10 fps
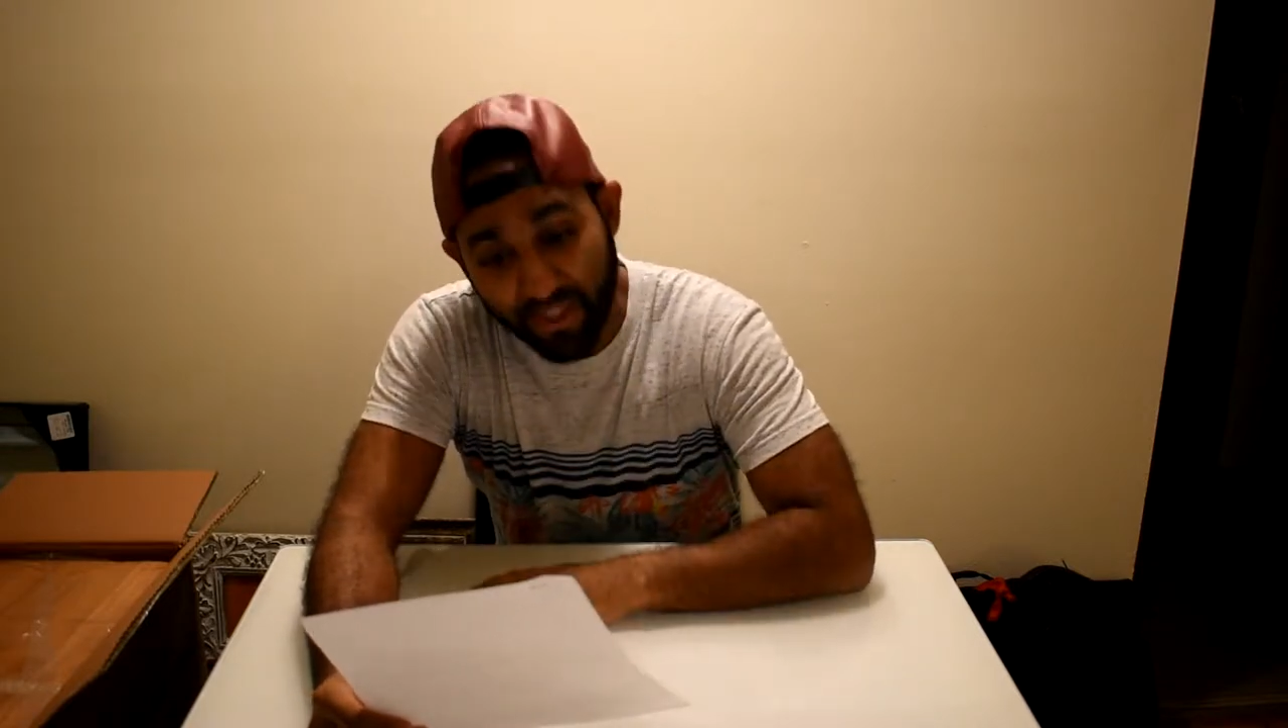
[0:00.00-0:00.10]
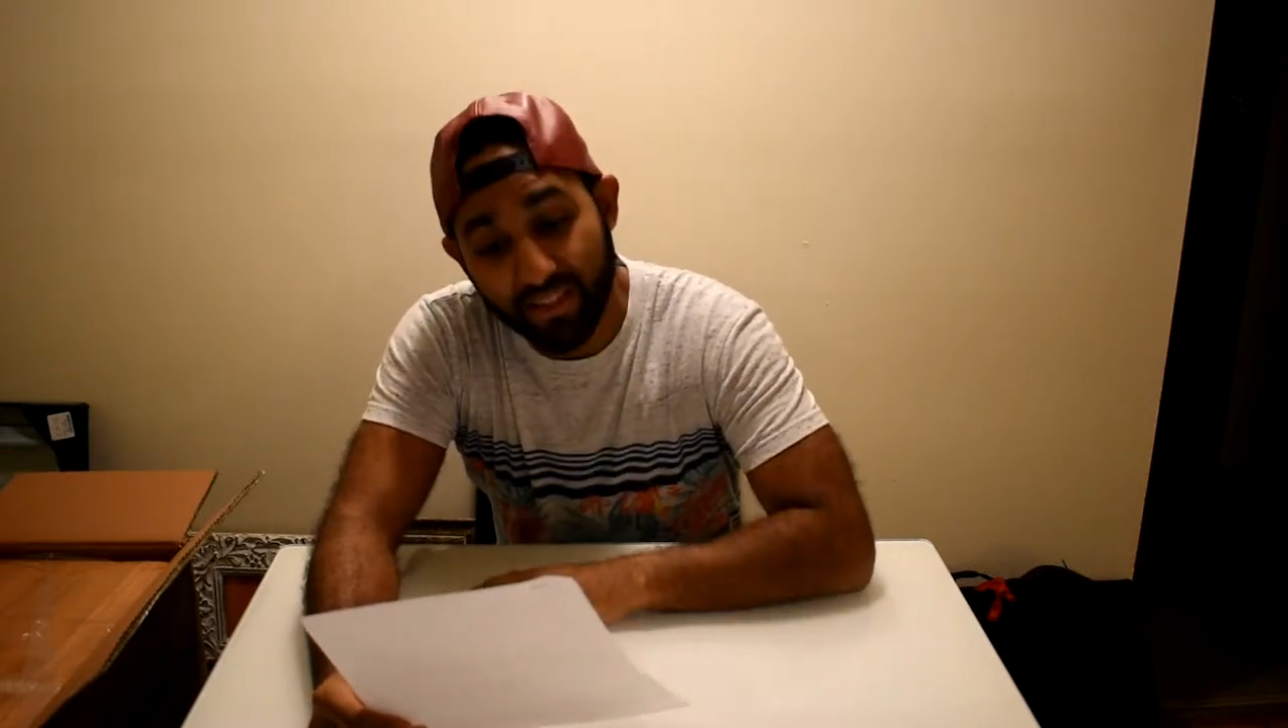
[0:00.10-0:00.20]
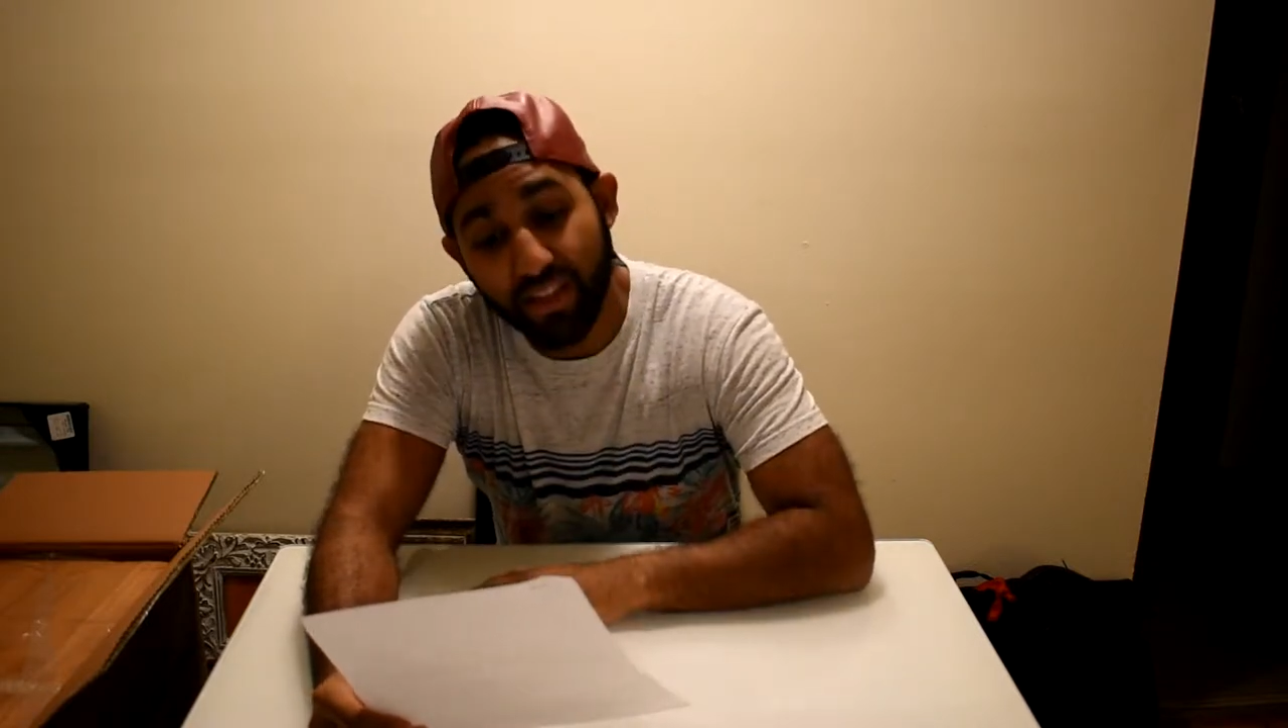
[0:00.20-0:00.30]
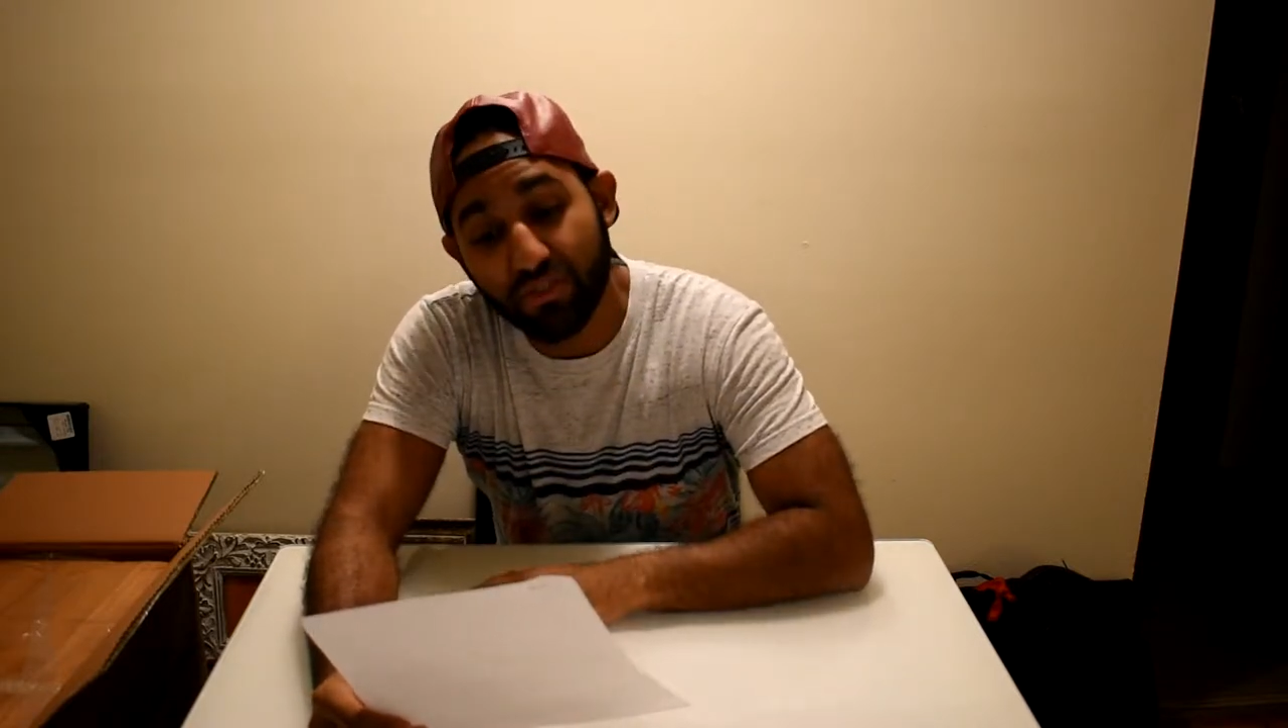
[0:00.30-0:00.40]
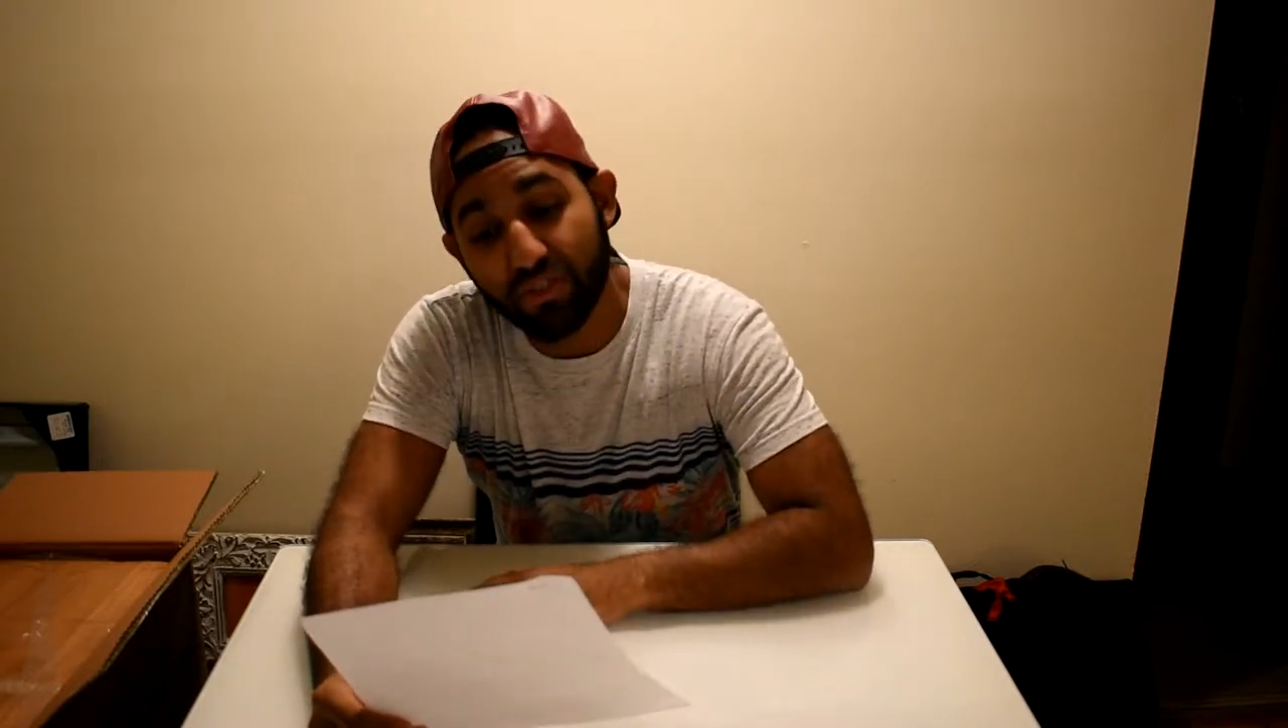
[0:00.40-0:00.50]

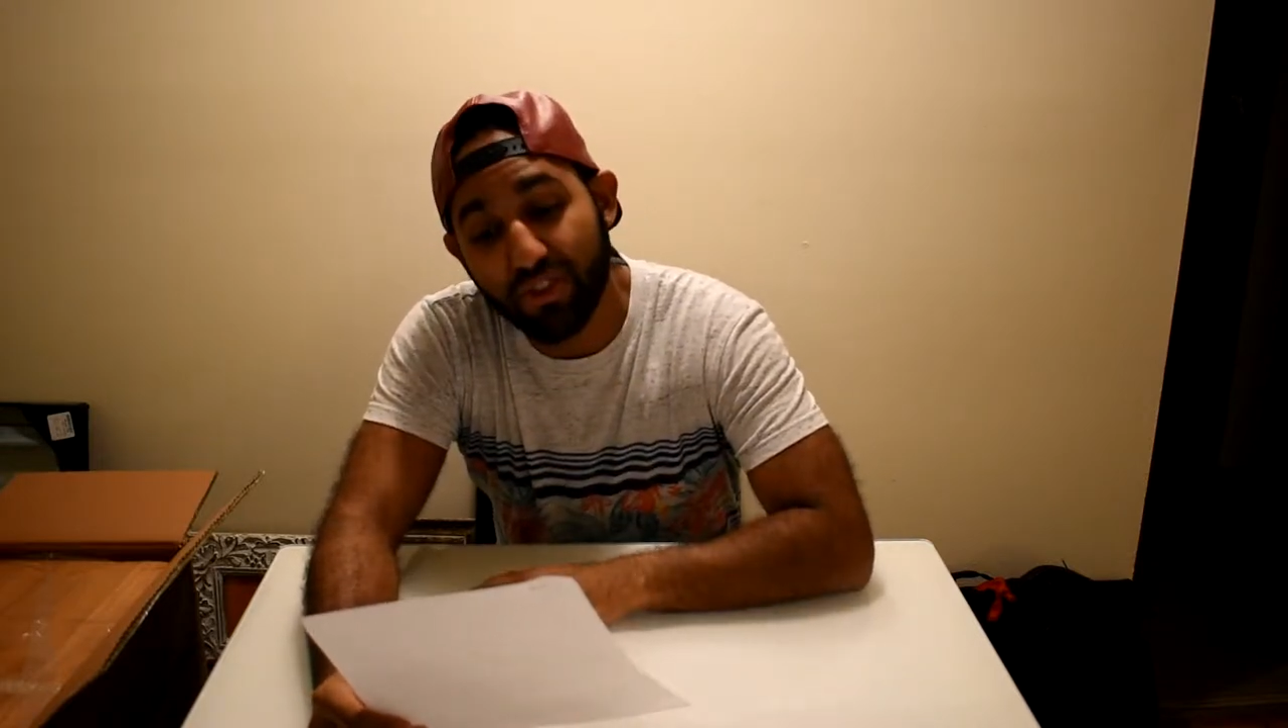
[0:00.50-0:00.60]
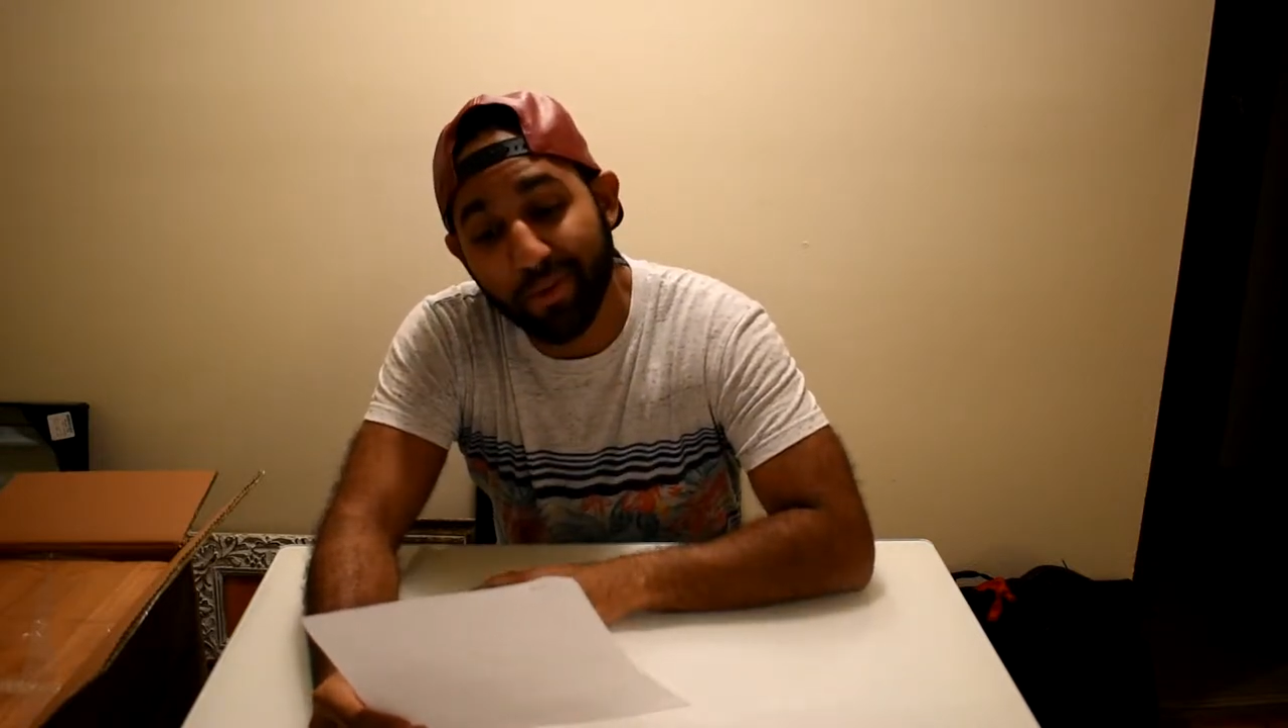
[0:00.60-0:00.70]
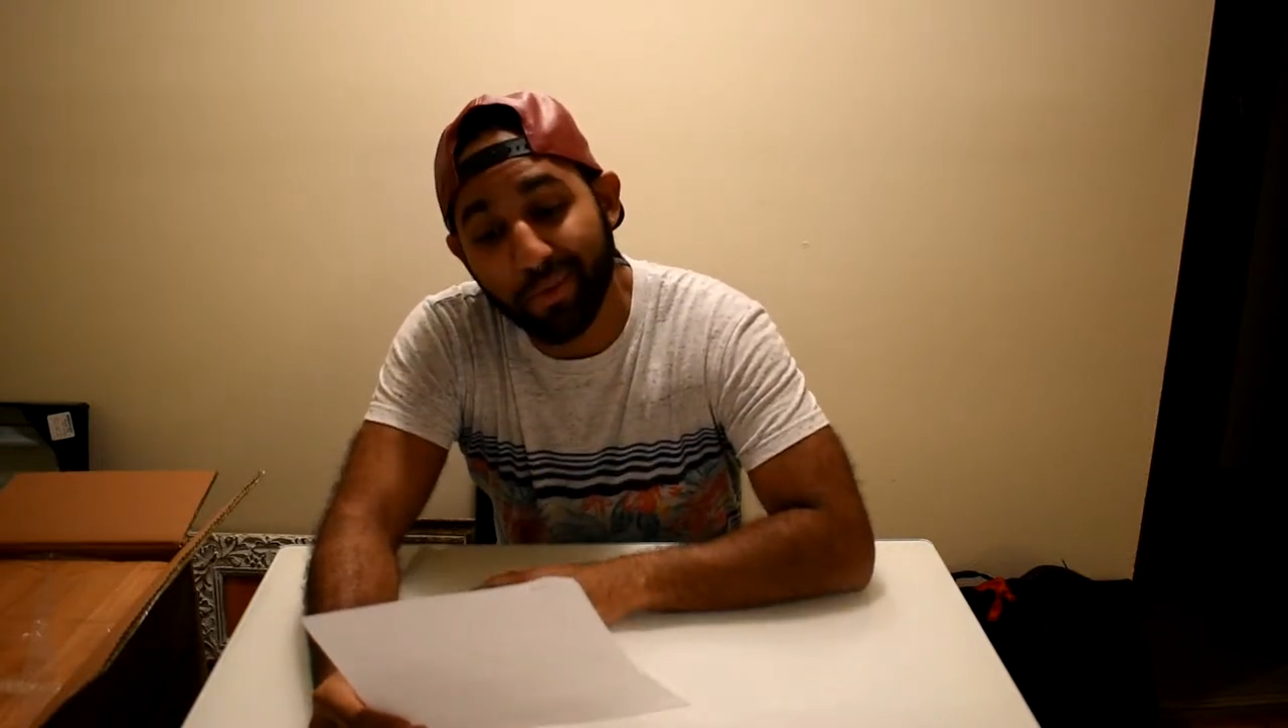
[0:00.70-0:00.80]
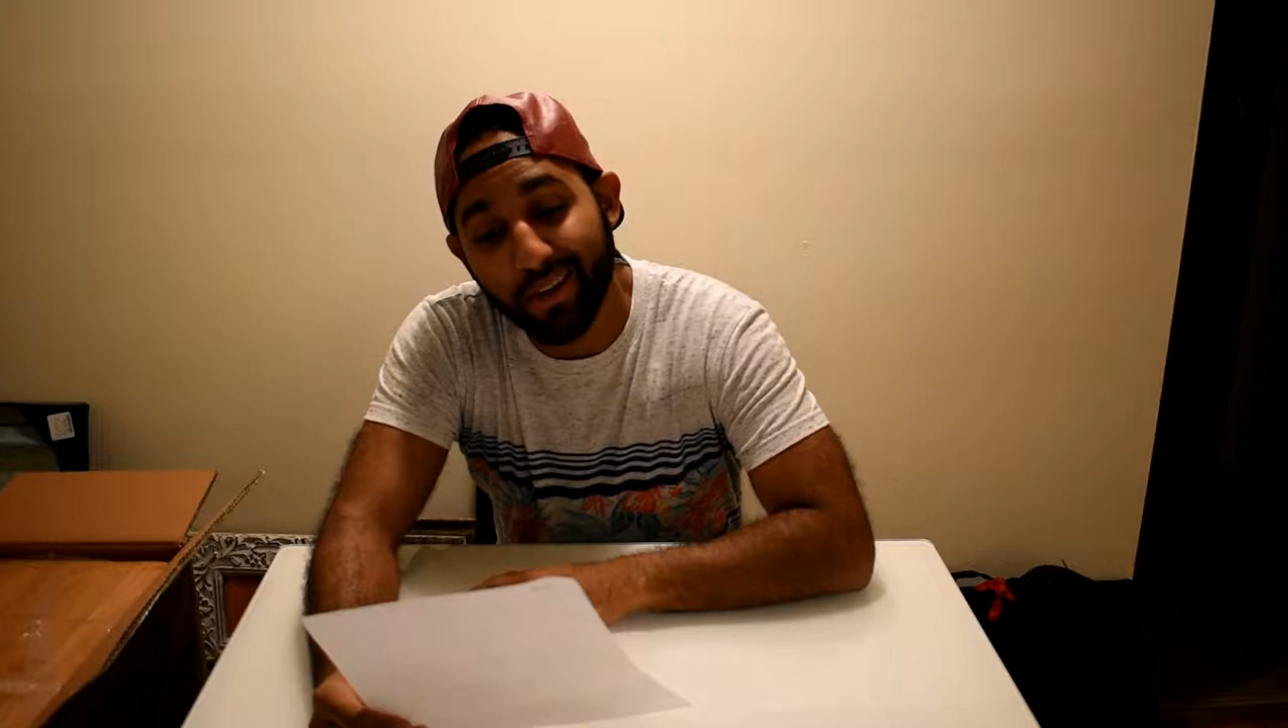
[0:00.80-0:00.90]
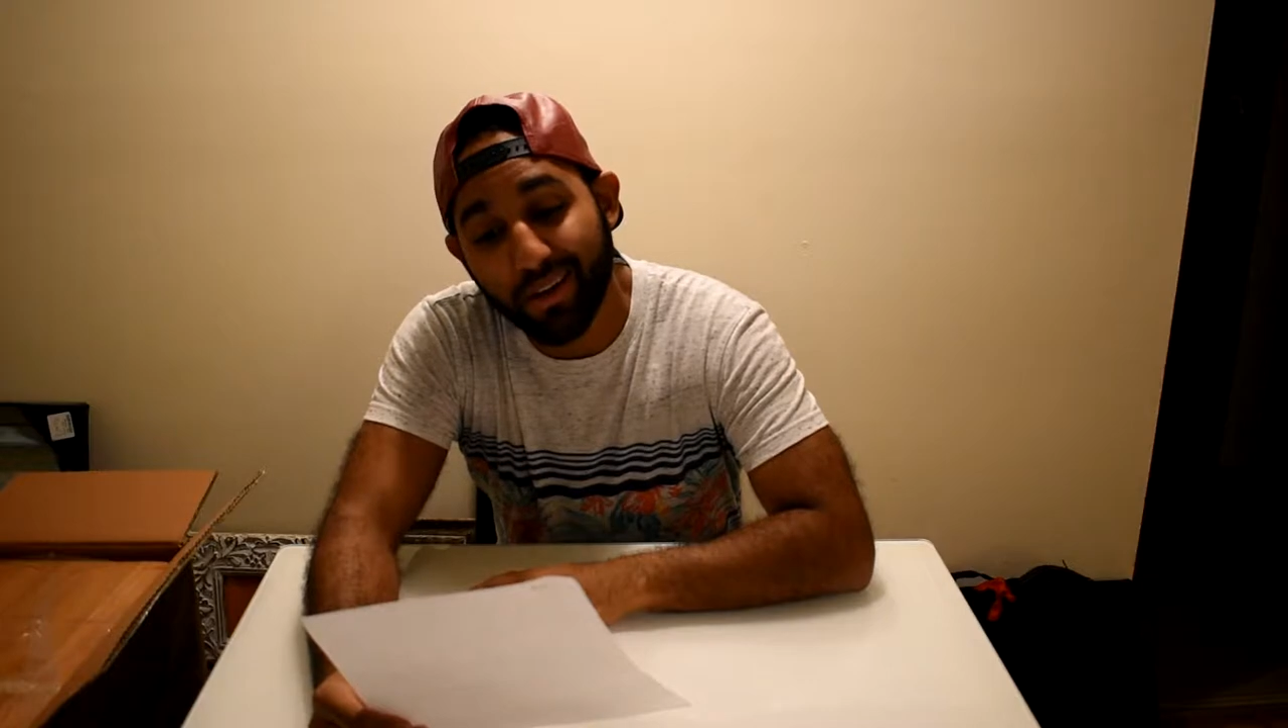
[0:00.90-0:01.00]
Thanks for
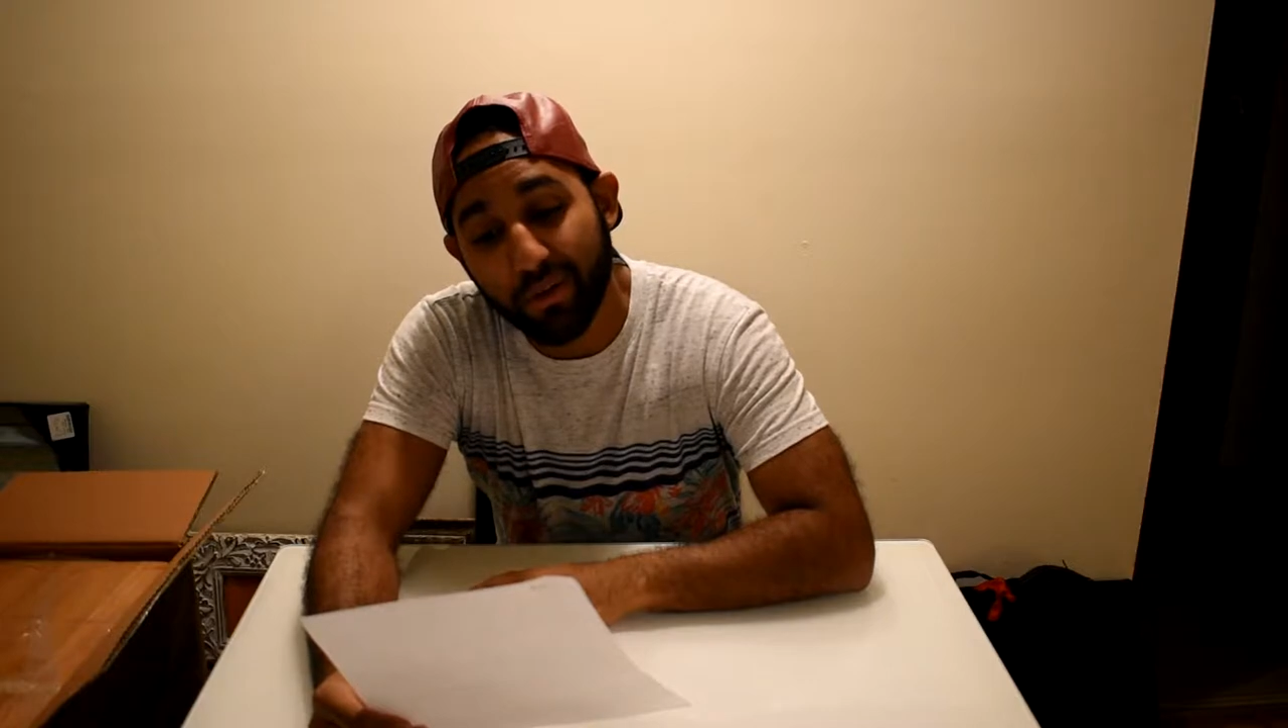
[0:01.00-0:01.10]
shopping at